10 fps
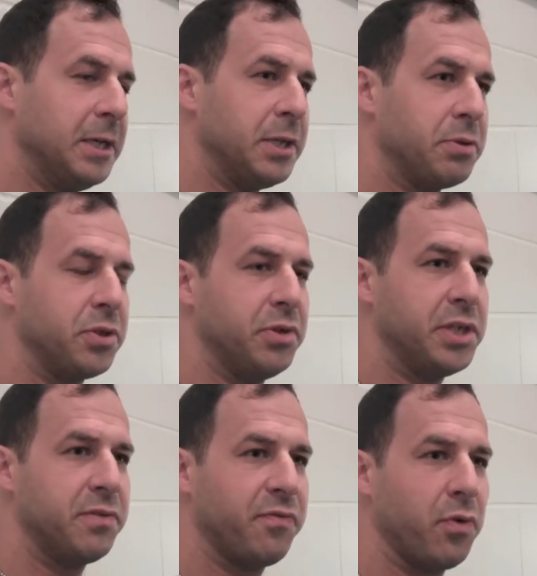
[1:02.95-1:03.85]
There was a
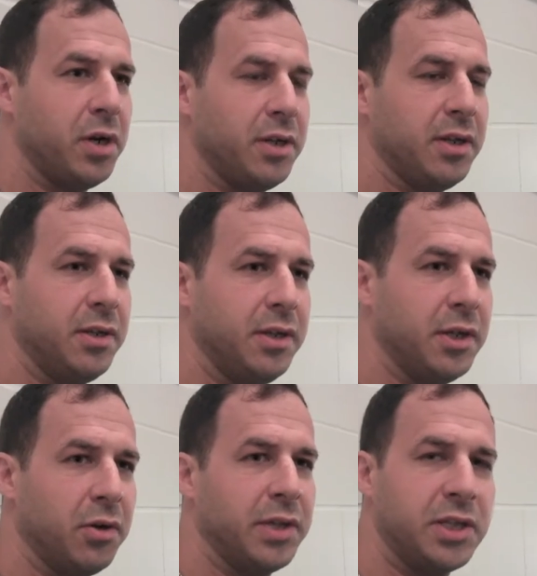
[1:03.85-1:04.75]
reason for it,
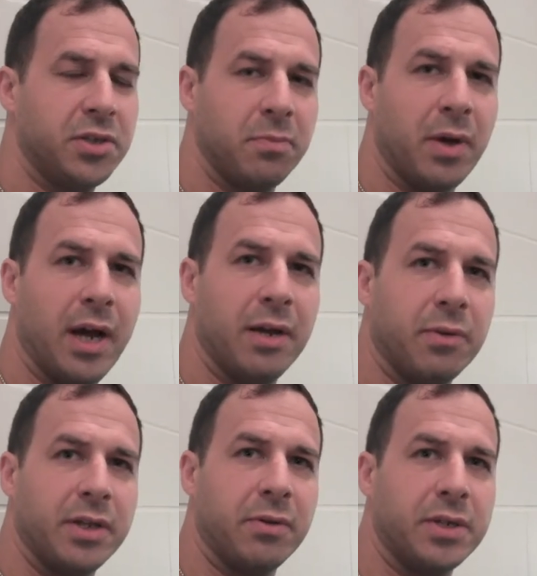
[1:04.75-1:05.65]
you know, and they stood behind
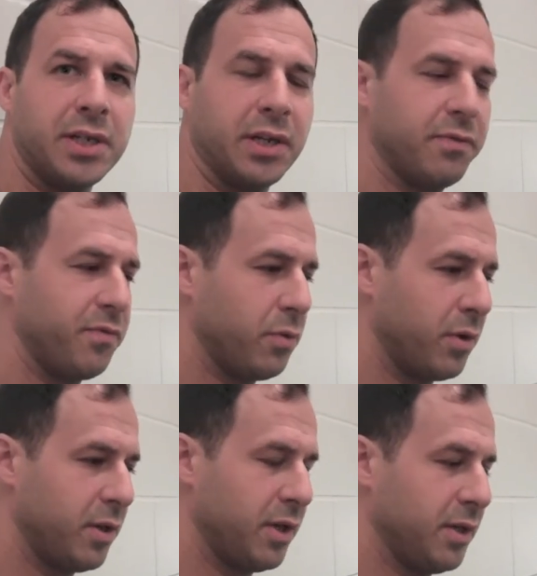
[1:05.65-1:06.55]
what they were singing
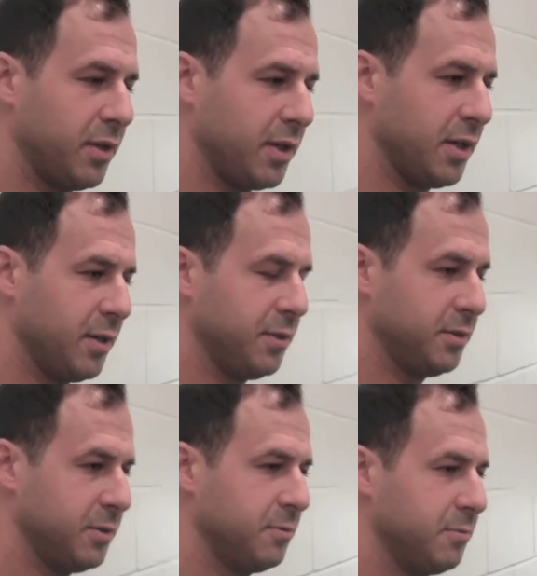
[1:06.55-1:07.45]
for, and
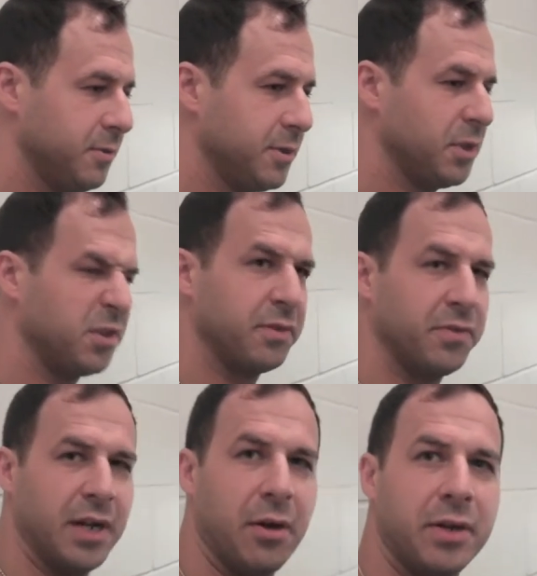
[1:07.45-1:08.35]
it's a little
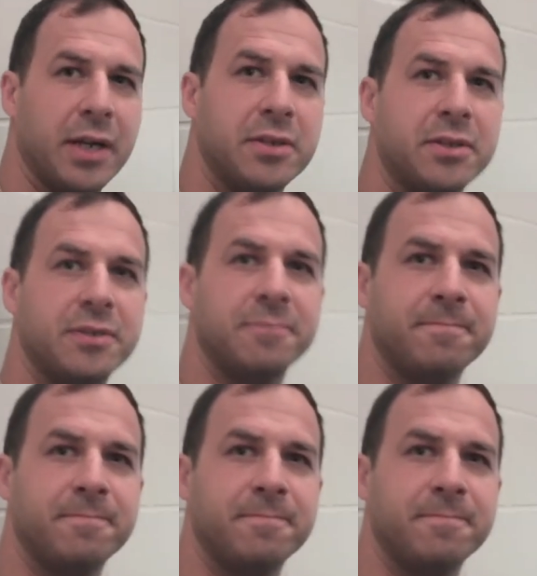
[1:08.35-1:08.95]
different nowadays.